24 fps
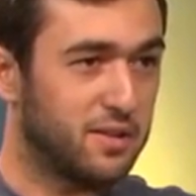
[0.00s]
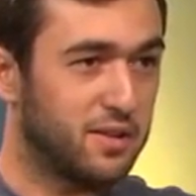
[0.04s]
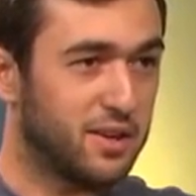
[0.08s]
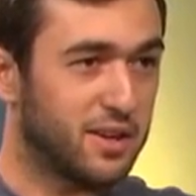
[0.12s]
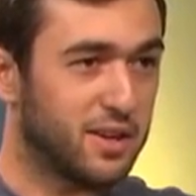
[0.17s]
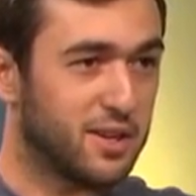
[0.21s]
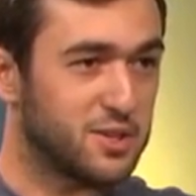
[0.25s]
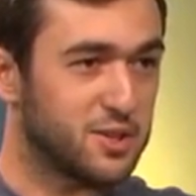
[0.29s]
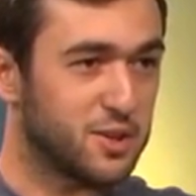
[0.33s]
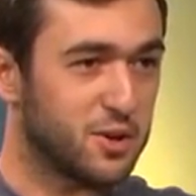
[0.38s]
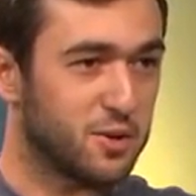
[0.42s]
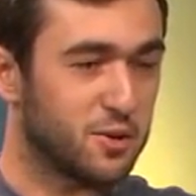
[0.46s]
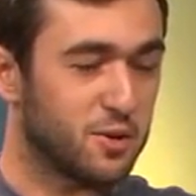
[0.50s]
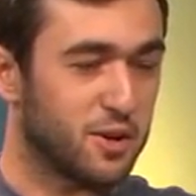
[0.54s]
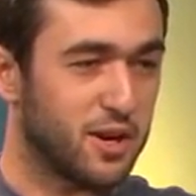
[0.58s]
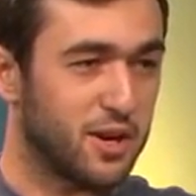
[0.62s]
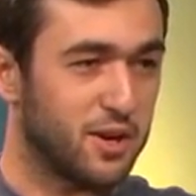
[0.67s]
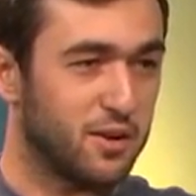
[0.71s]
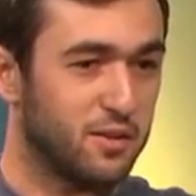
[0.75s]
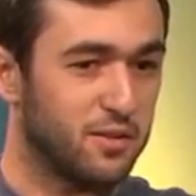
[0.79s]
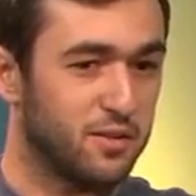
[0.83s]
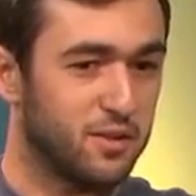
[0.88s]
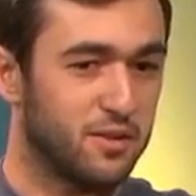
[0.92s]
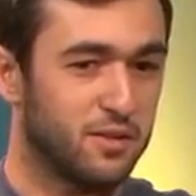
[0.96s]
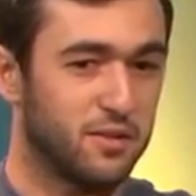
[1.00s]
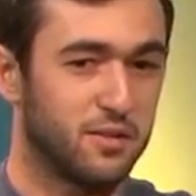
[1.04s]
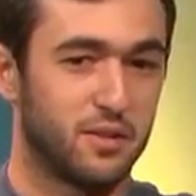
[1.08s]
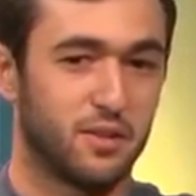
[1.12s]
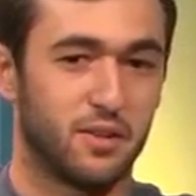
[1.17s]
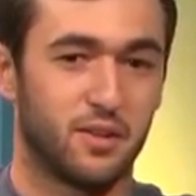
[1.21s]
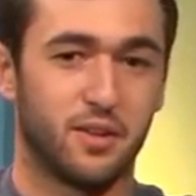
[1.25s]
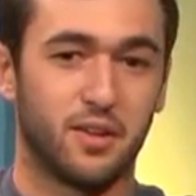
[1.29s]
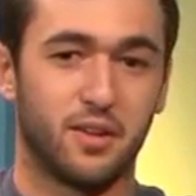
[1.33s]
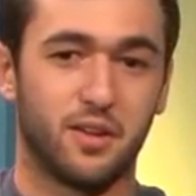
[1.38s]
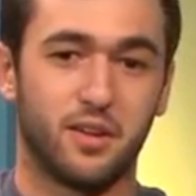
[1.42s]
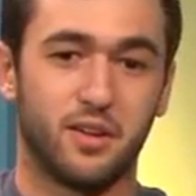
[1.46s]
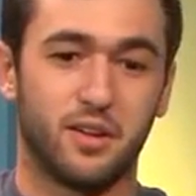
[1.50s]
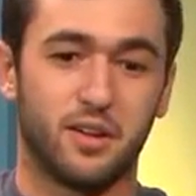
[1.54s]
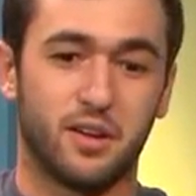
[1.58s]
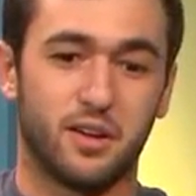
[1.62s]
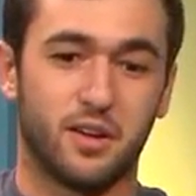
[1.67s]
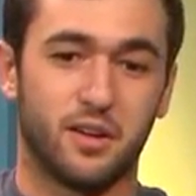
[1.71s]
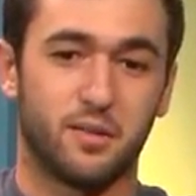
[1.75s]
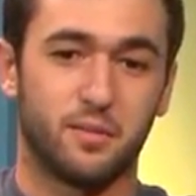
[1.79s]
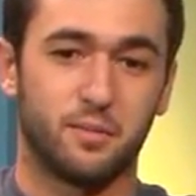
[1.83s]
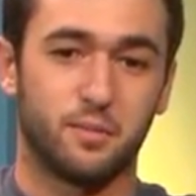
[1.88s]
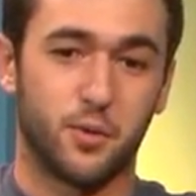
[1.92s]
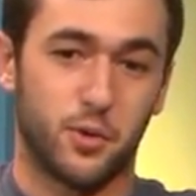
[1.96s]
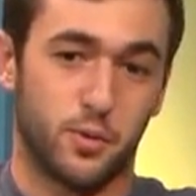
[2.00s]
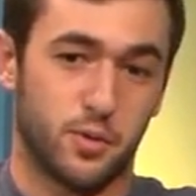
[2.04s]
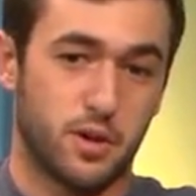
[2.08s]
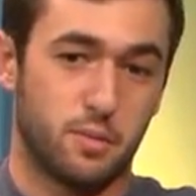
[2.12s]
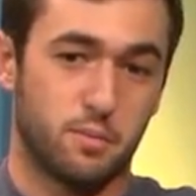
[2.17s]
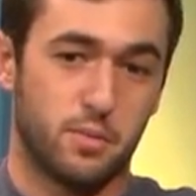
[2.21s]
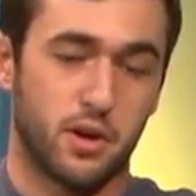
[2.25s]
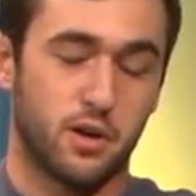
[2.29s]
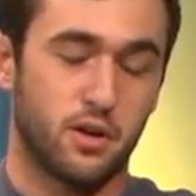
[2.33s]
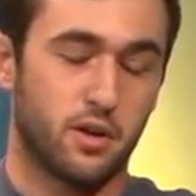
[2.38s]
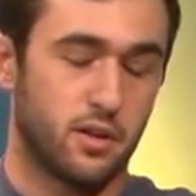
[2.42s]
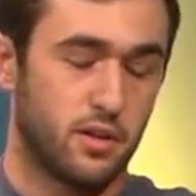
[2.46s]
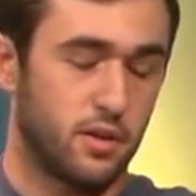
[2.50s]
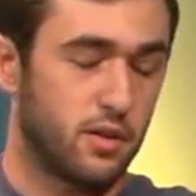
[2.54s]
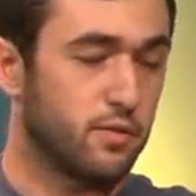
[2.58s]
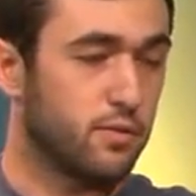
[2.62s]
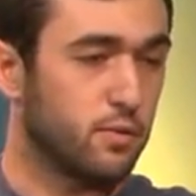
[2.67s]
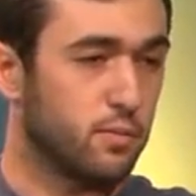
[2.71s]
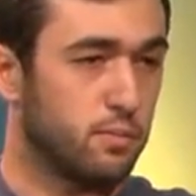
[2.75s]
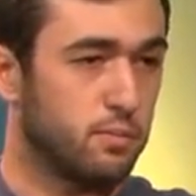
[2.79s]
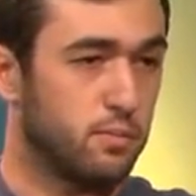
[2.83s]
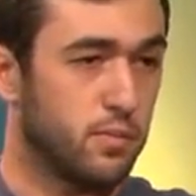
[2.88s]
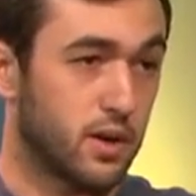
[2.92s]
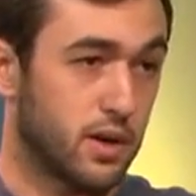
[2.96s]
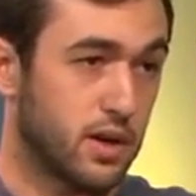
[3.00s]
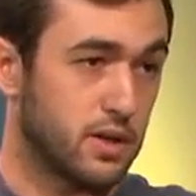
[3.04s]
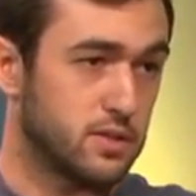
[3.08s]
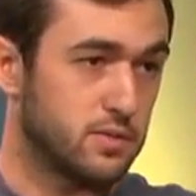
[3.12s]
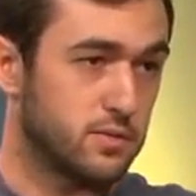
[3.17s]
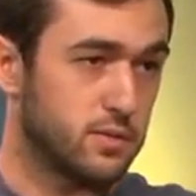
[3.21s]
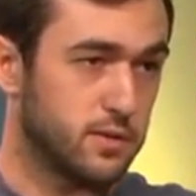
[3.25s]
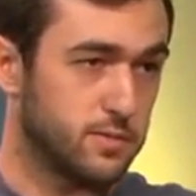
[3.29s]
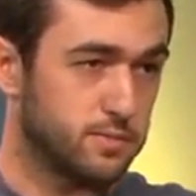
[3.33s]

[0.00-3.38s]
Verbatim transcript: it can turn around, and um, we ran better there because of